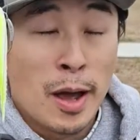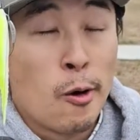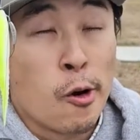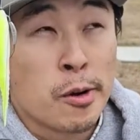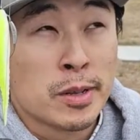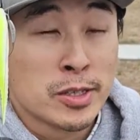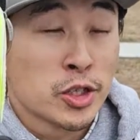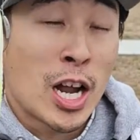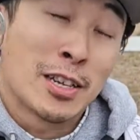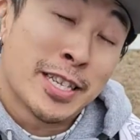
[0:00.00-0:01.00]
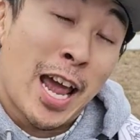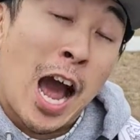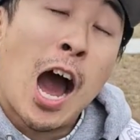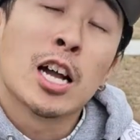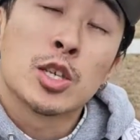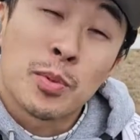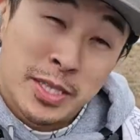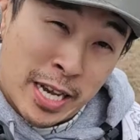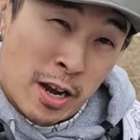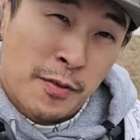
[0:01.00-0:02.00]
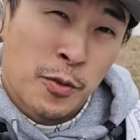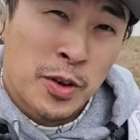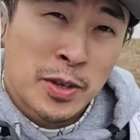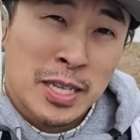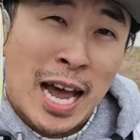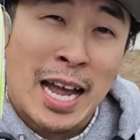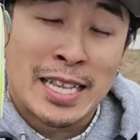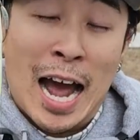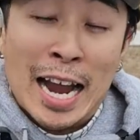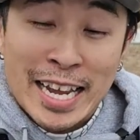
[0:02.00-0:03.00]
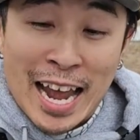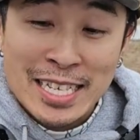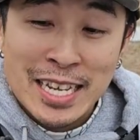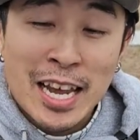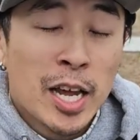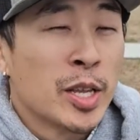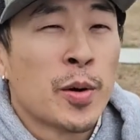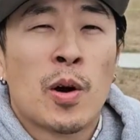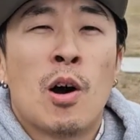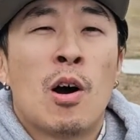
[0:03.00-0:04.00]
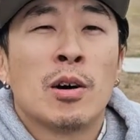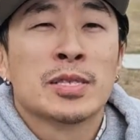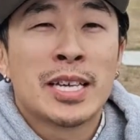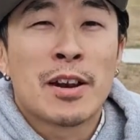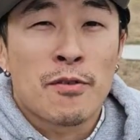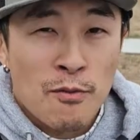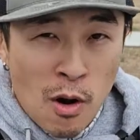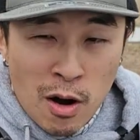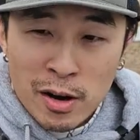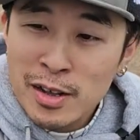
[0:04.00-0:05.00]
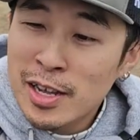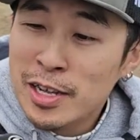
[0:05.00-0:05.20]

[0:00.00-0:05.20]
or should I say 100% of the reels at ICAST, they were all set wrong.